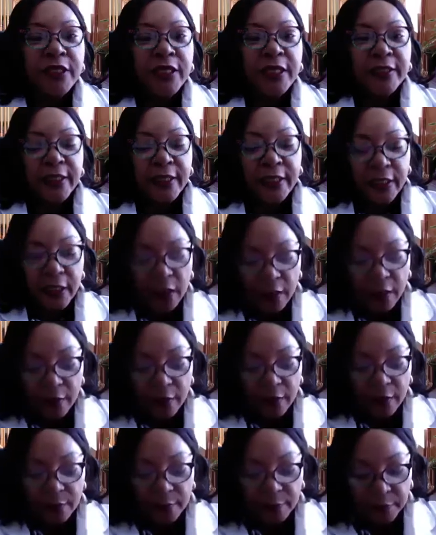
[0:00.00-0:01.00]
that
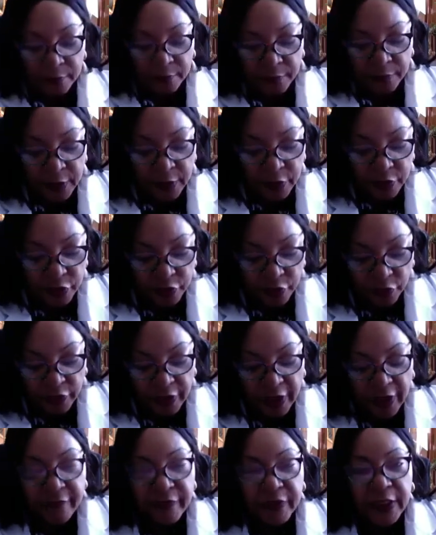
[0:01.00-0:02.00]
you don't
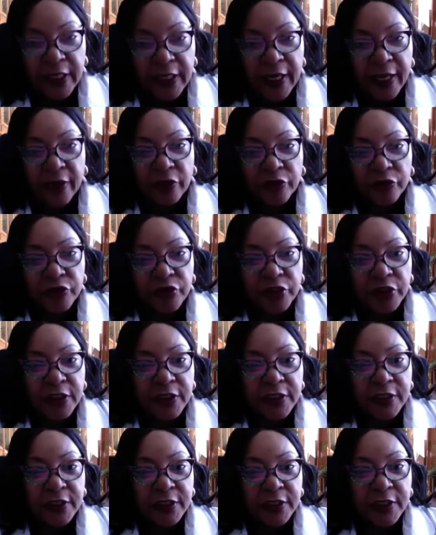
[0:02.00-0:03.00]
have any
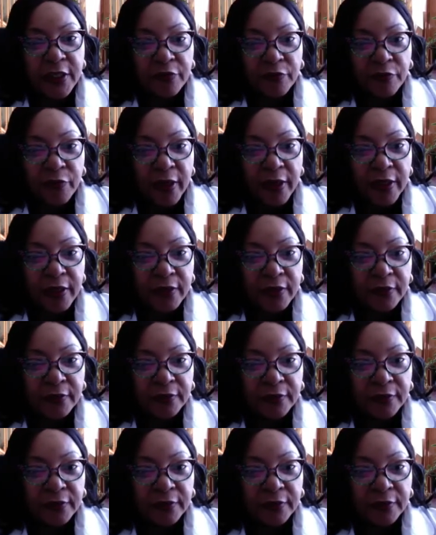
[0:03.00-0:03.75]
allergies. Is that right?